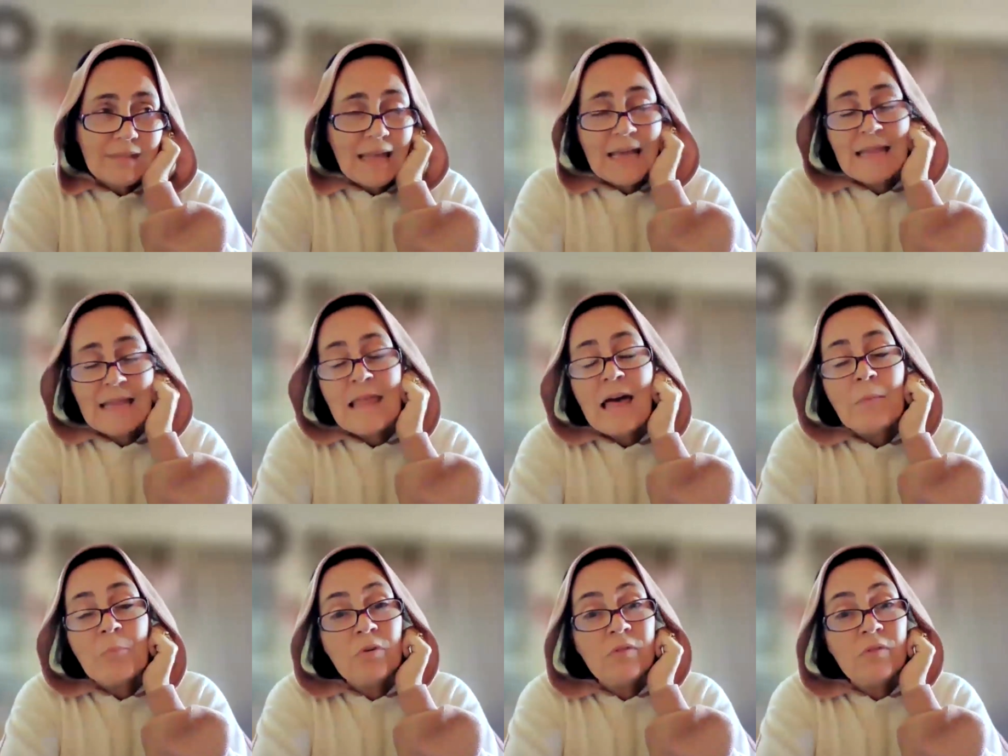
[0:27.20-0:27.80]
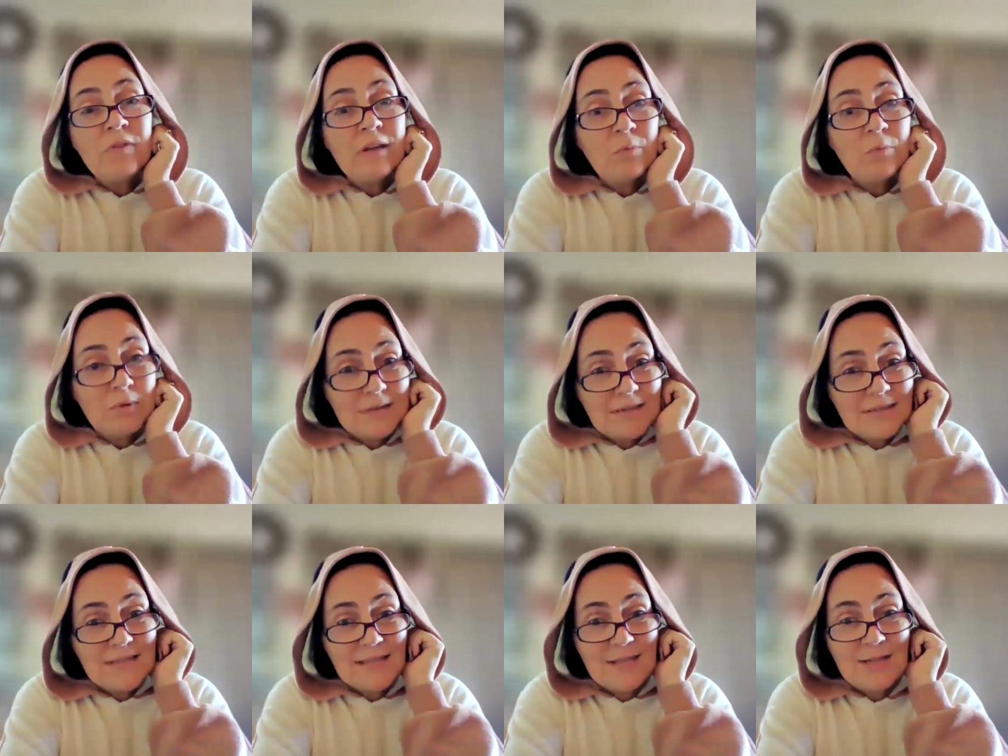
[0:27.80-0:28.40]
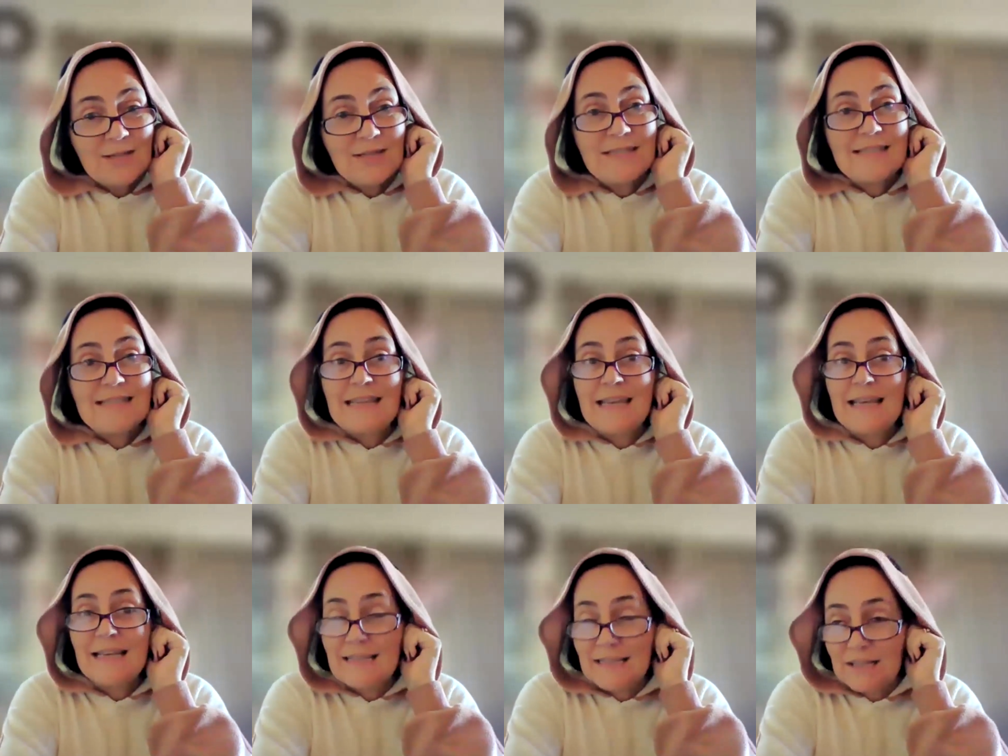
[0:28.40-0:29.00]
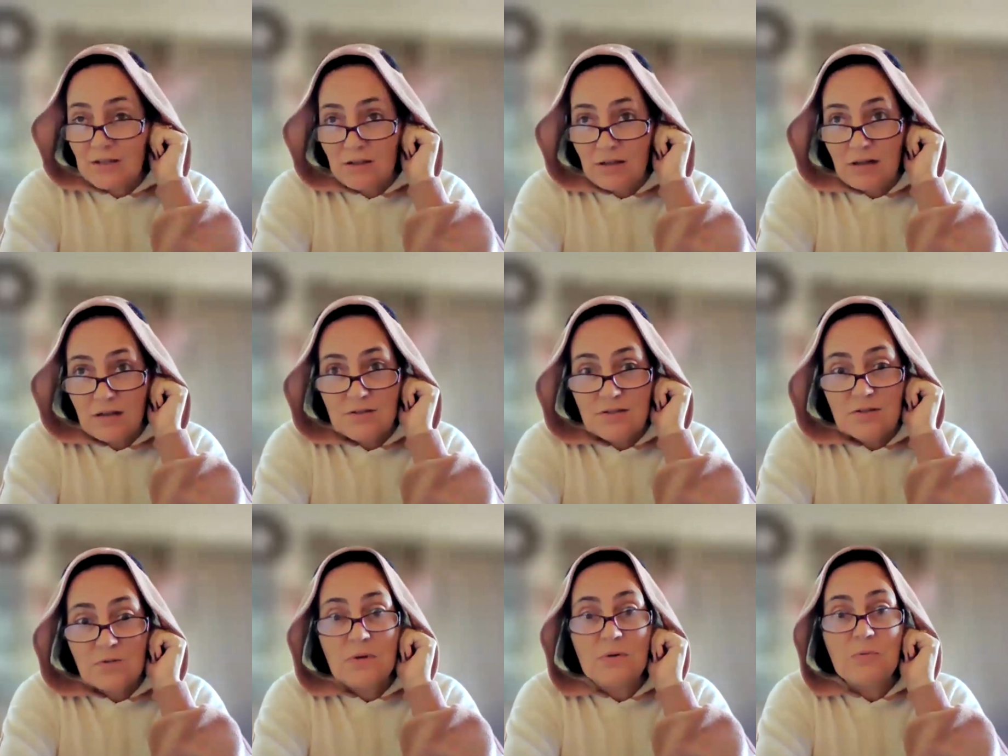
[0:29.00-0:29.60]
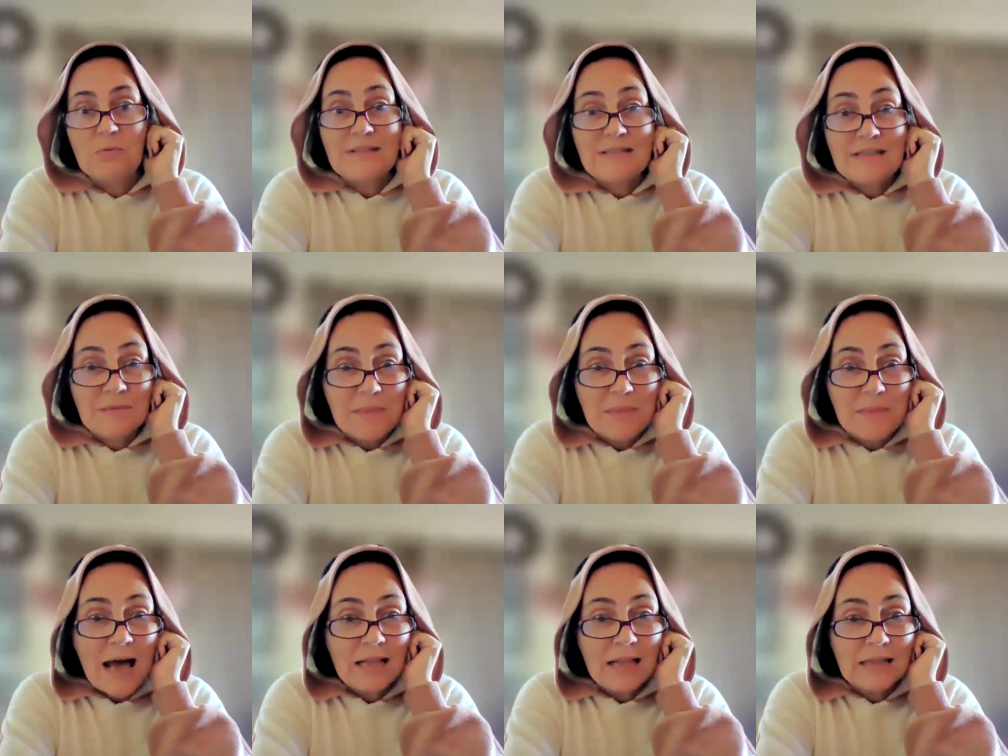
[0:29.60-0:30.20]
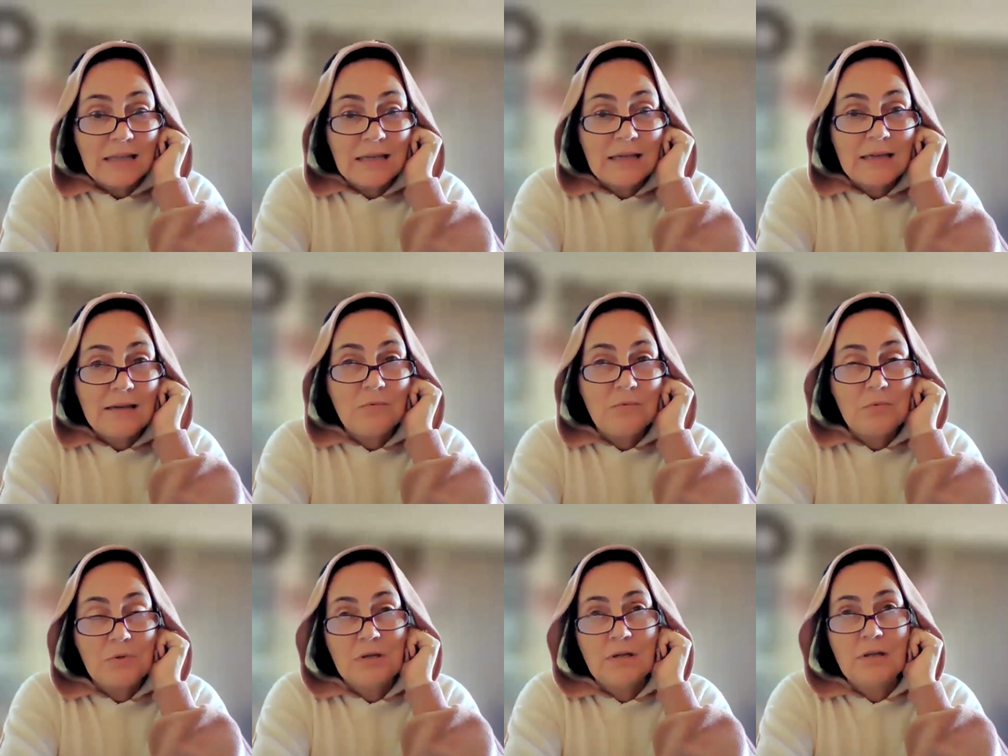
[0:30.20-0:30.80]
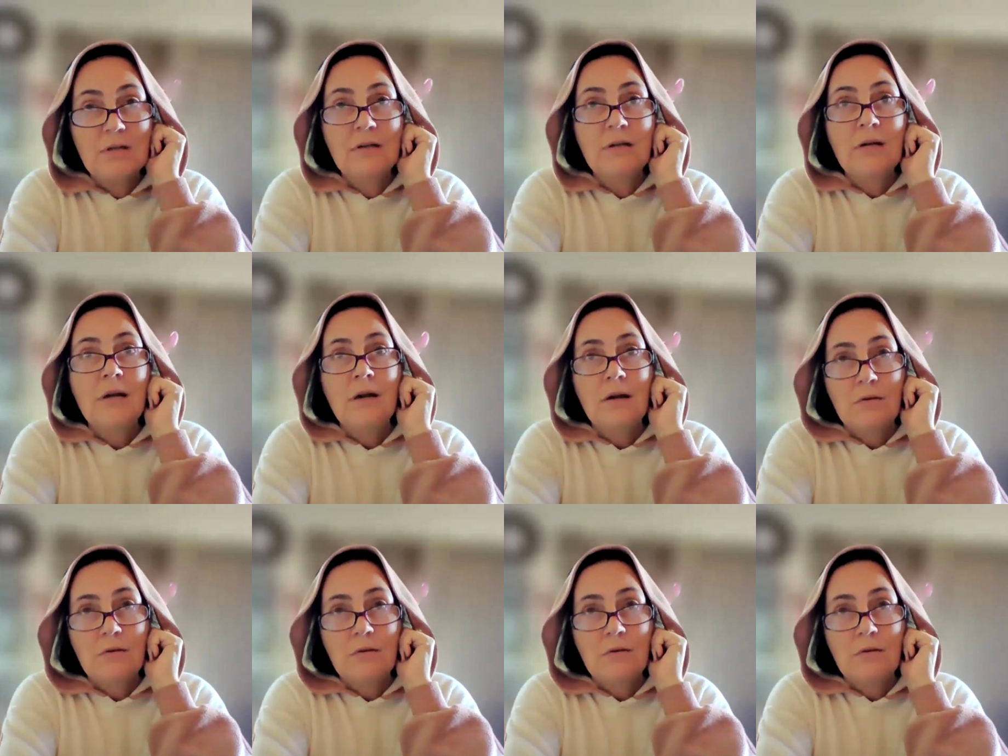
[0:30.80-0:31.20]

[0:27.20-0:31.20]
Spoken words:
And that movie was The Santa Claus, the one with Tim Allen, where